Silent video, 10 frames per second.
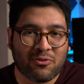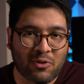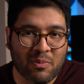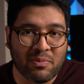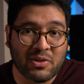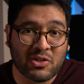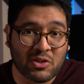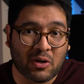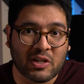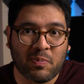from the
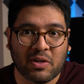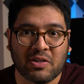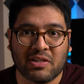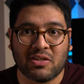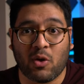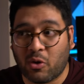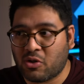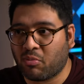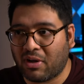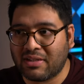start, especially since the
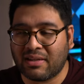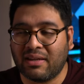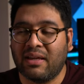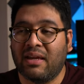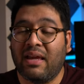Oyster bracelet